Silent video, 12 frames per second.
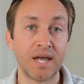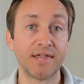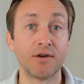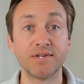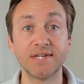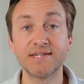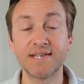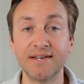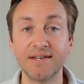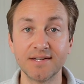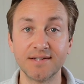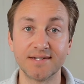There is a
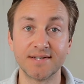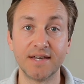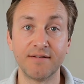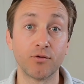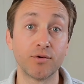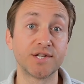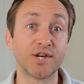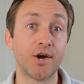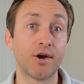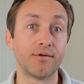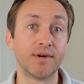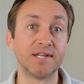tendency for
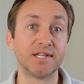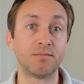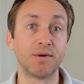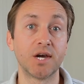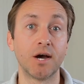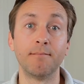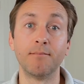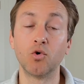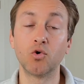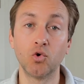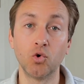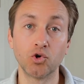retirees to become
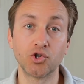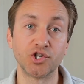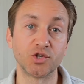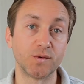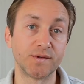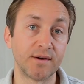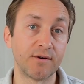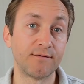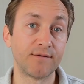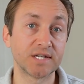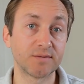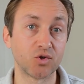more cautious with their
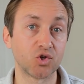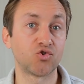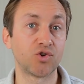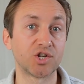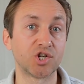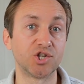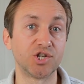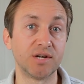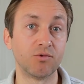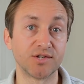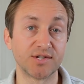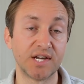investment
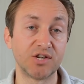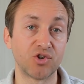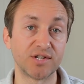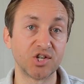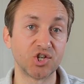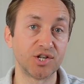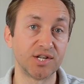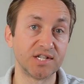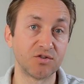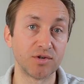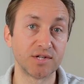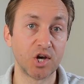strategy once they transition
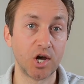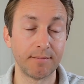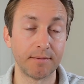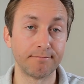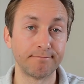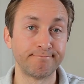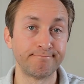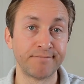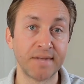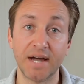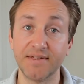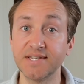into retirement.
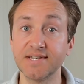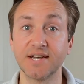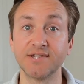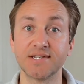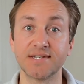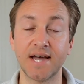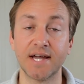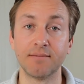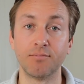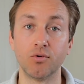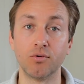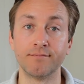And this is
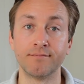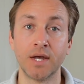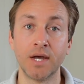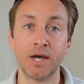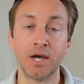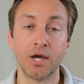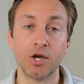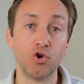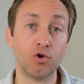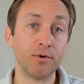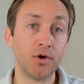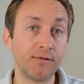understandable.
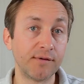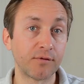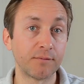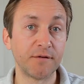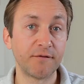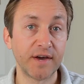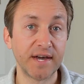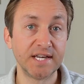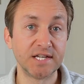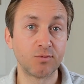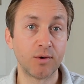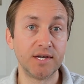You're moving from the
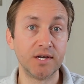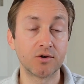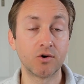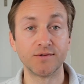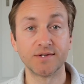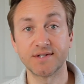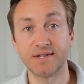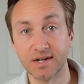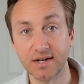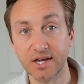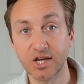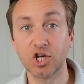phase where you're
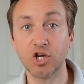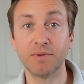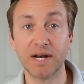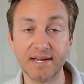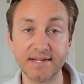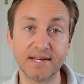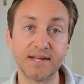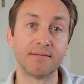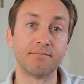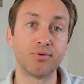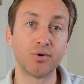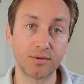constantly accumulating
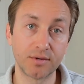and